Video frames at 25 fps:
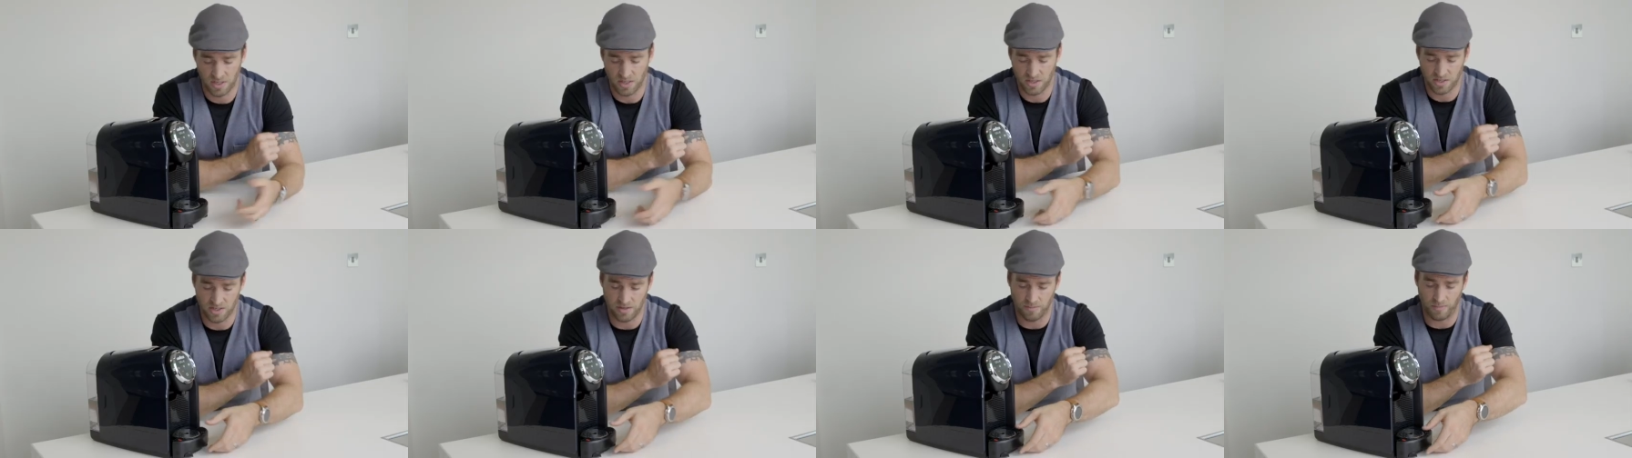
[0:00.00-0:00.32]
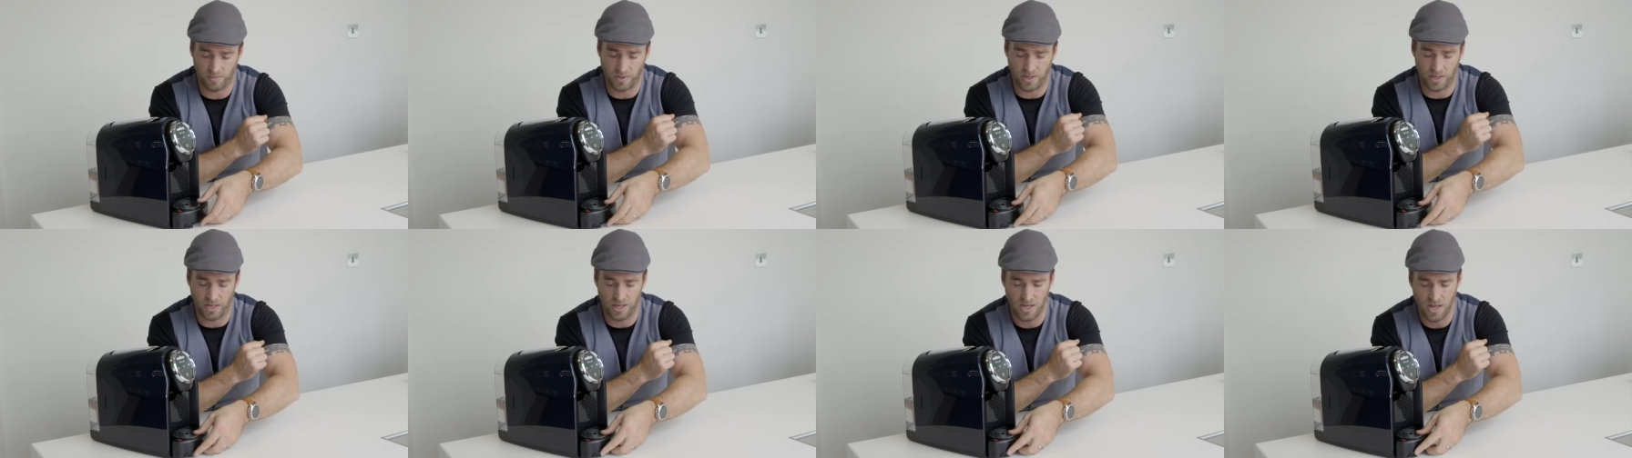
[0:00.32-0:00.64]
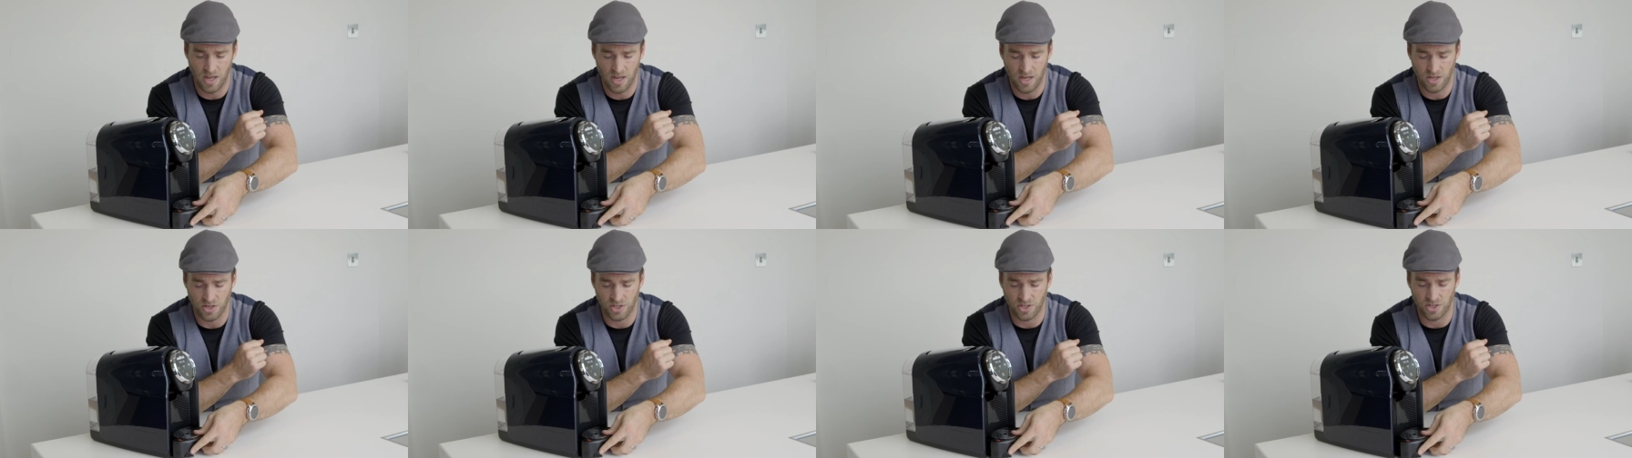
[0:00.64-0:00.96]
simply
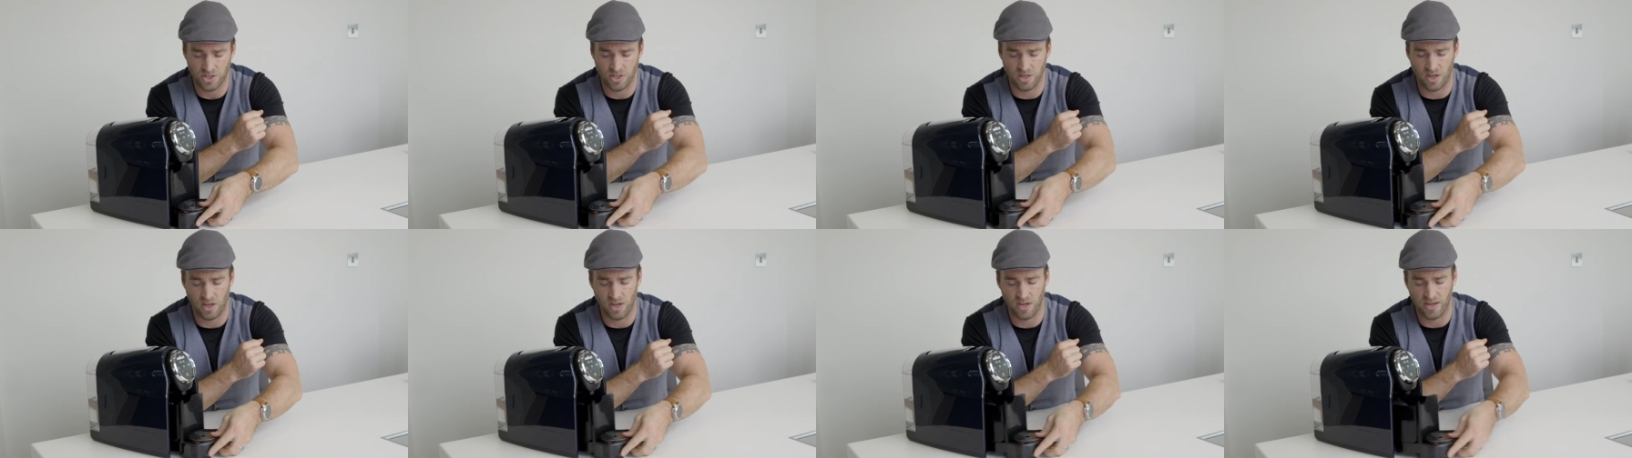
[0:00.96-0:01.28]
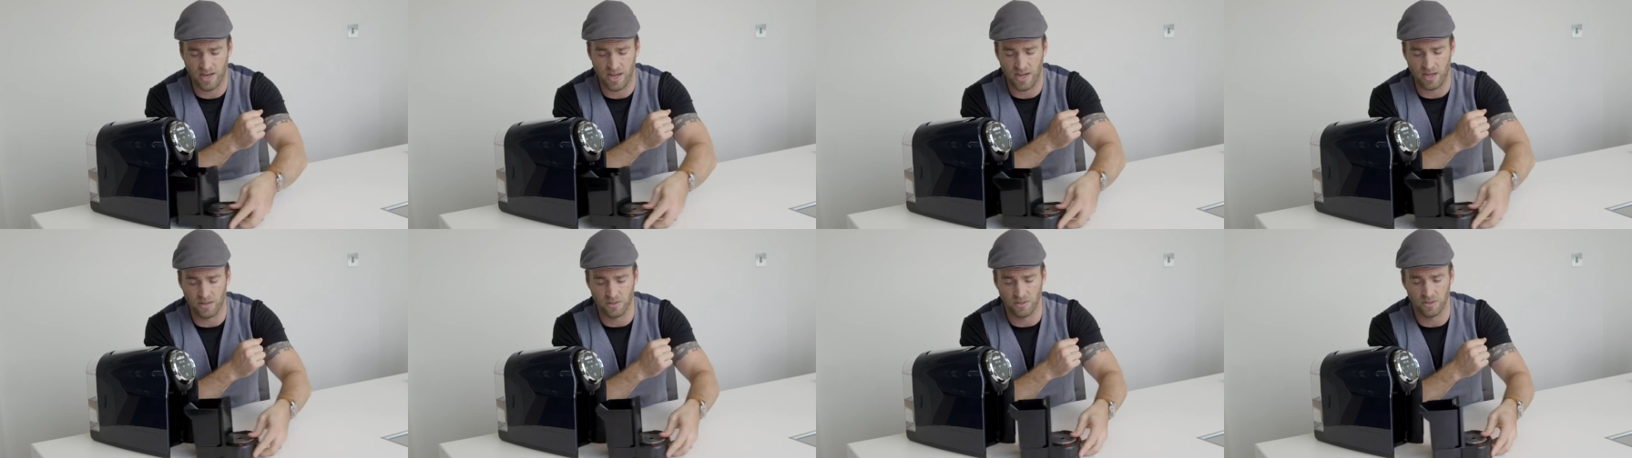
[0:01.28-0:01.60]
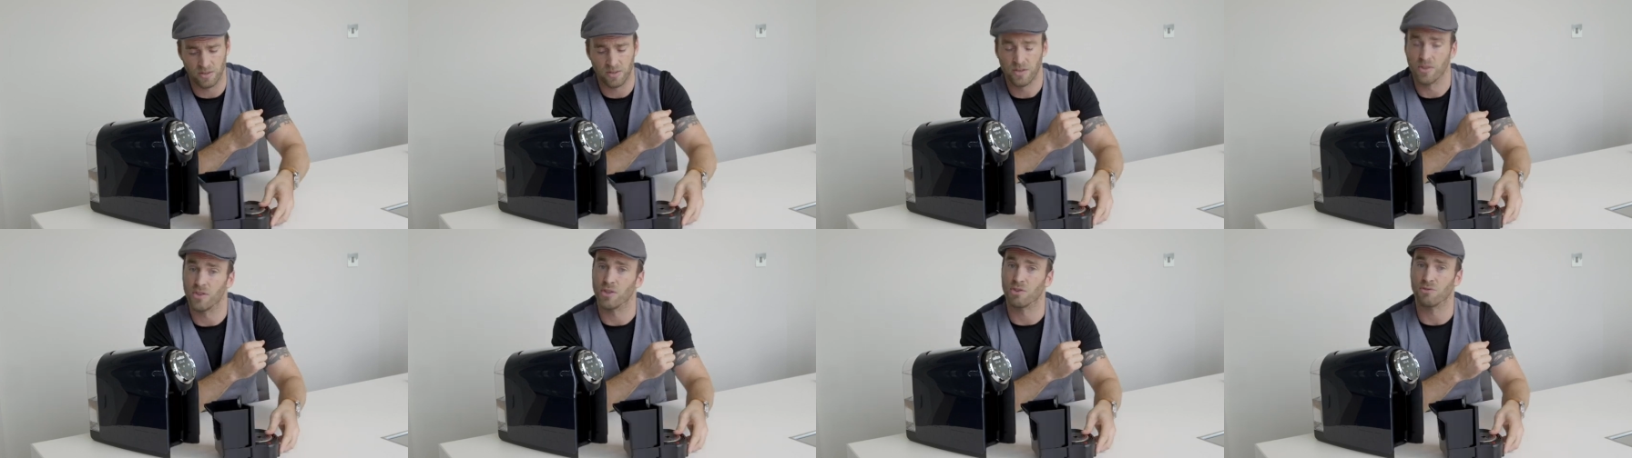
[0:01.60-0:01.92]
slide out
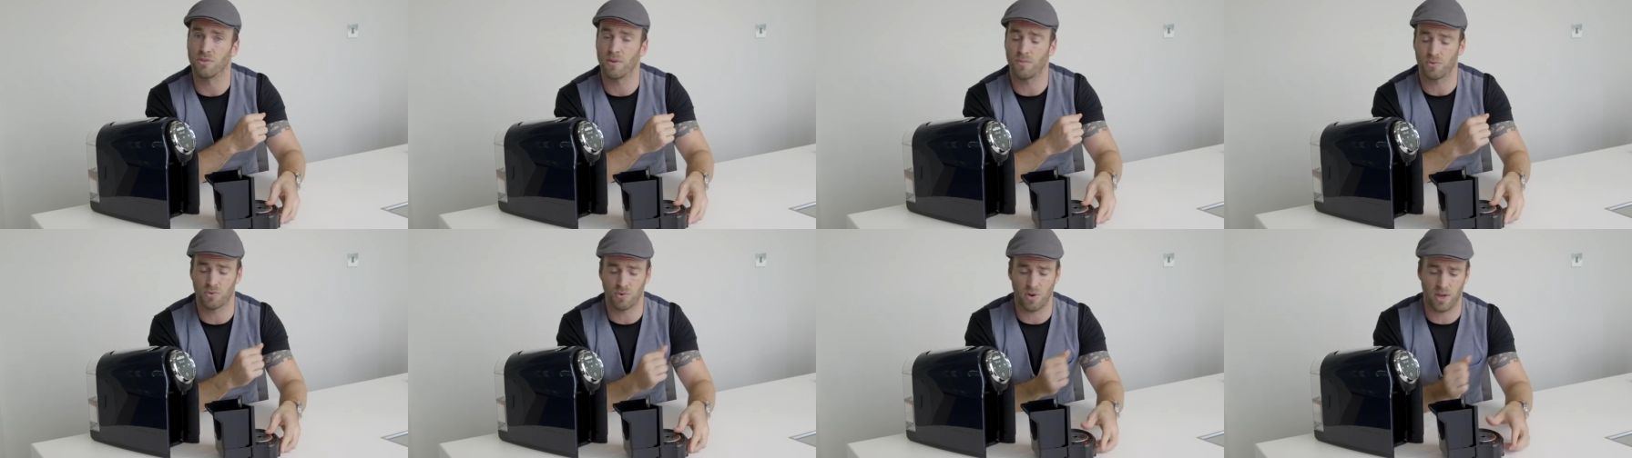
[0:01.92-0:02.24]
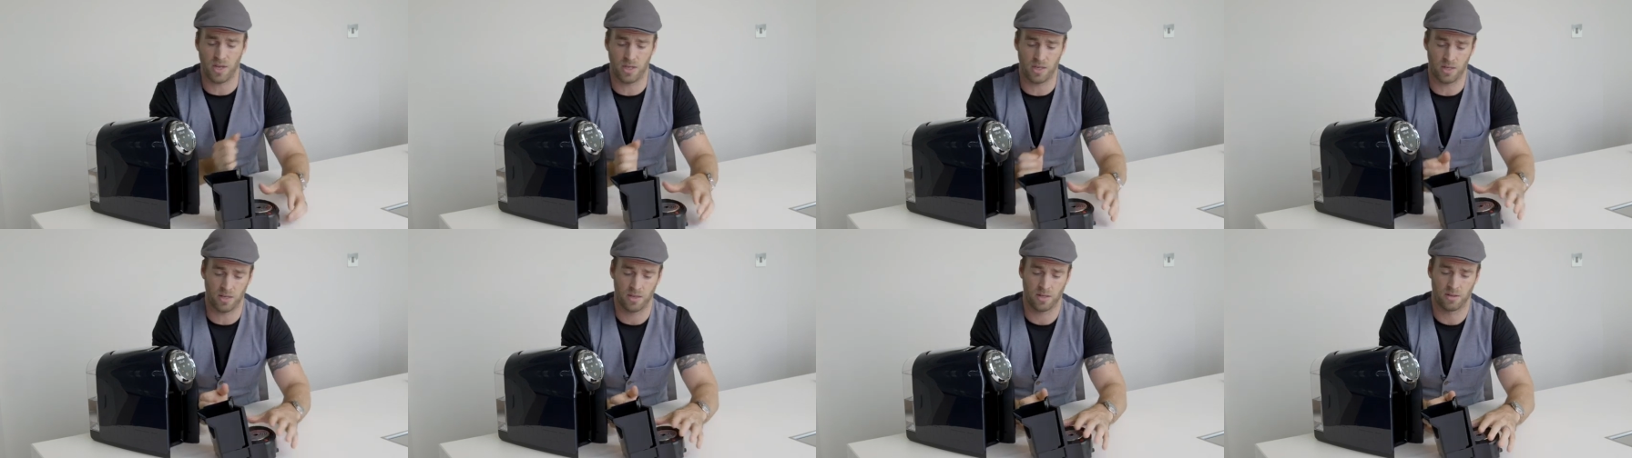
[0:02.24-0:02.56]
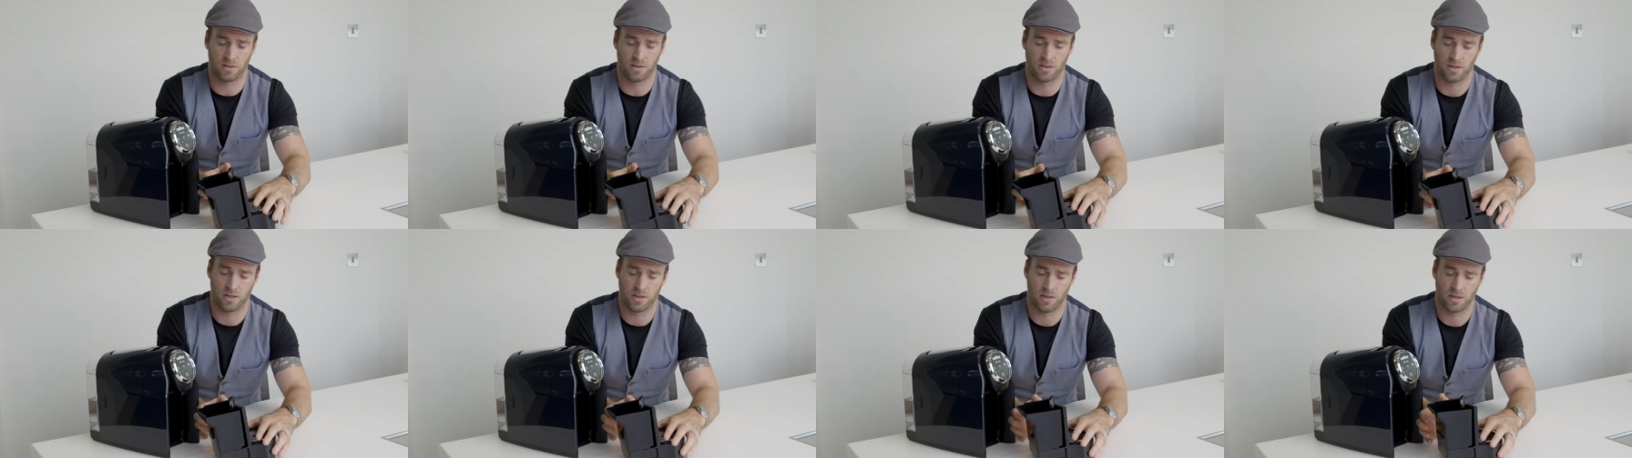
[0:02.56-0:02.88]
the drip tray.
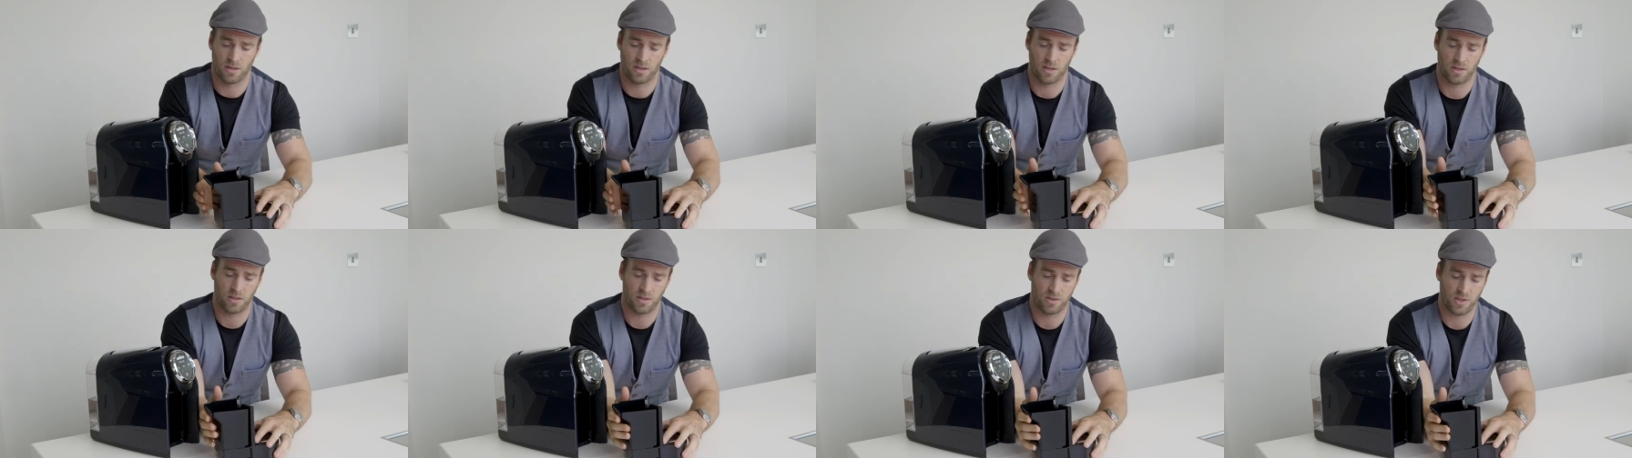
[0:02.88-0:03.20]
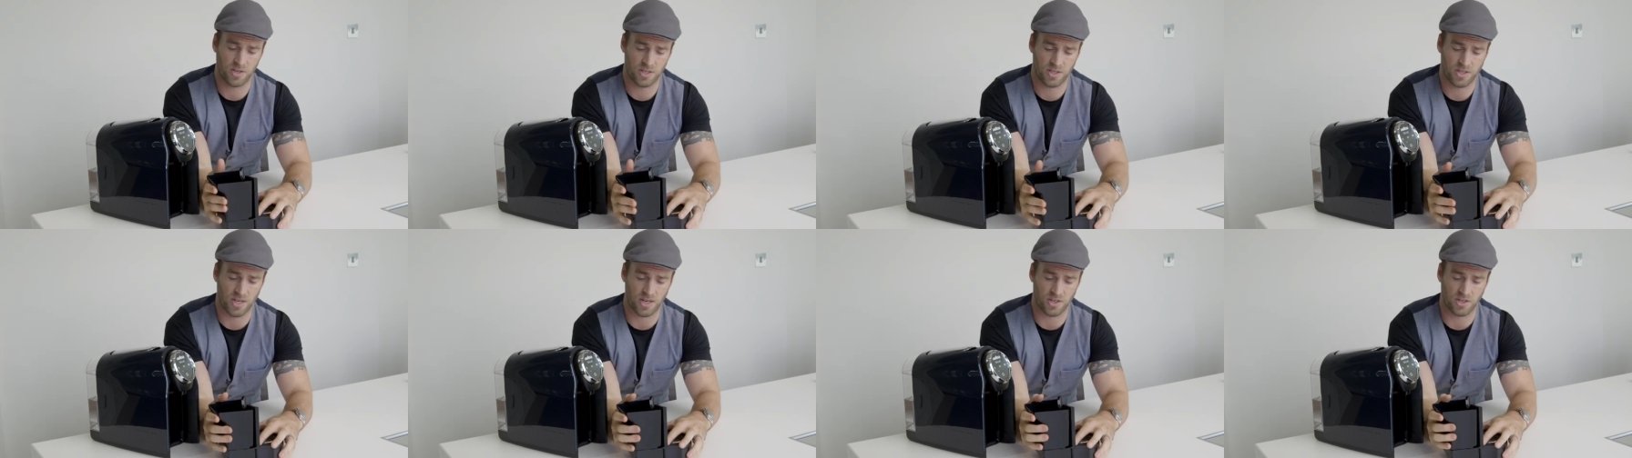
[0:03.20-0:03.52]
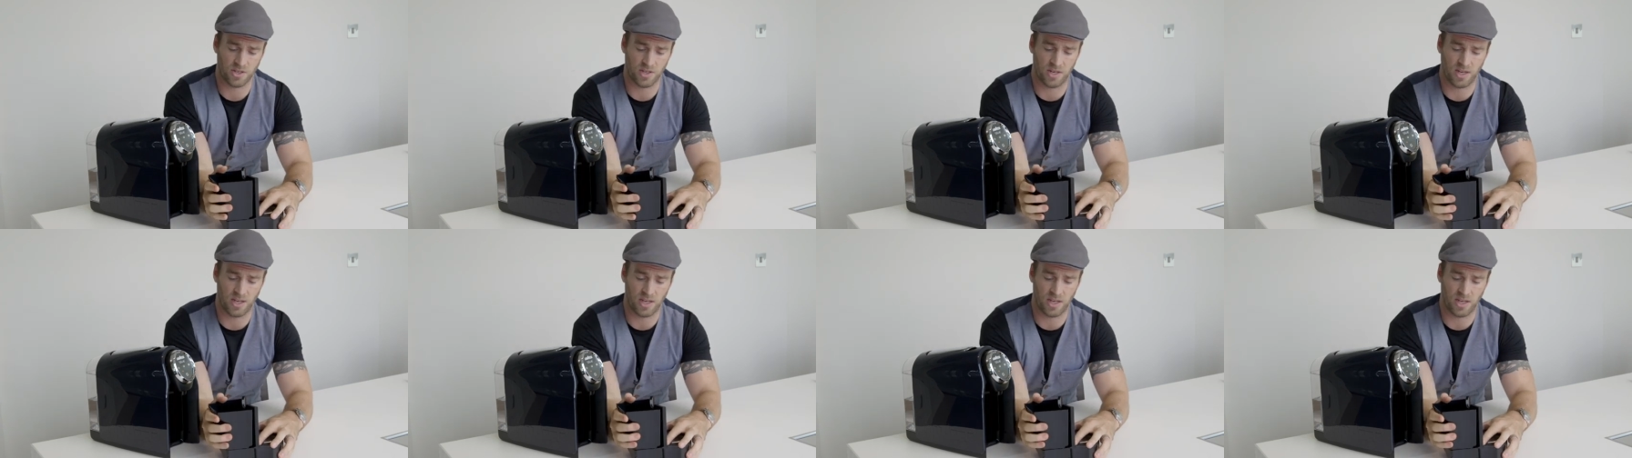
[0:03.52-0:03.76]
This section